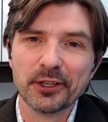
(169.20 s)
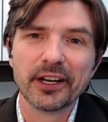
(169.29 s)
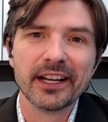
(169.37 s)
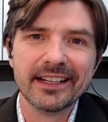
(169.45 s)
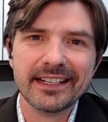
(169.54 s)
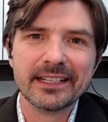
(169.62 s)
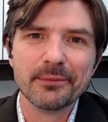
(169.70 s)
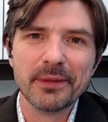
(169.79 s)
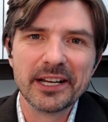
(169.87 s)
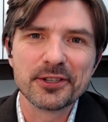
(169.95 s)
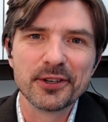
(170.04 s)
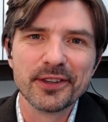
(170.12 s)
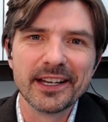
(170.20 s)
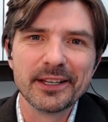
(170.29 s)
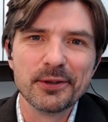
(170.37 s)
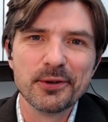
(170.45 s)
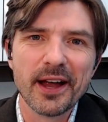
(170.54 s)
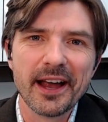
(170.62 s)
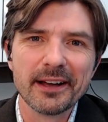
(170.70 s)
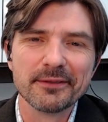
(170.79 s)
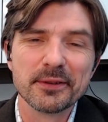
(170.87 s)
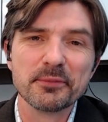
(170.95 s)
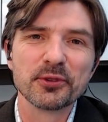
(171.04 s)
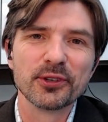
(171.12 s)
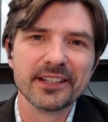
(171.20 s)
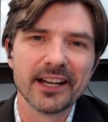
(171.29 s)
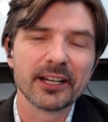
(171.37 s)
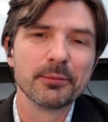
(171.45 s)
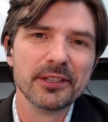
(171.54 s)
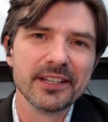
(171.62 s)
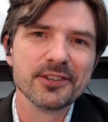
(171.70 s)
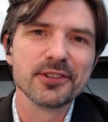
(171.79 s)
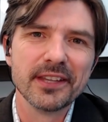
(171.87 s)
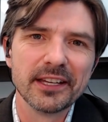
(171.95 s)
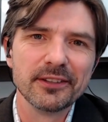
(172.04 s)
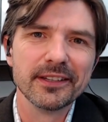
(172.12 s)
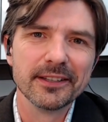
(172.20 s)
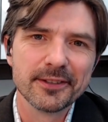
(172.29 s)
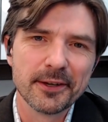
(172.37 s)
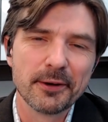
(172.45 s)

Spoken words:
you're going to need to make sure that you have some sort of documentation that you did so.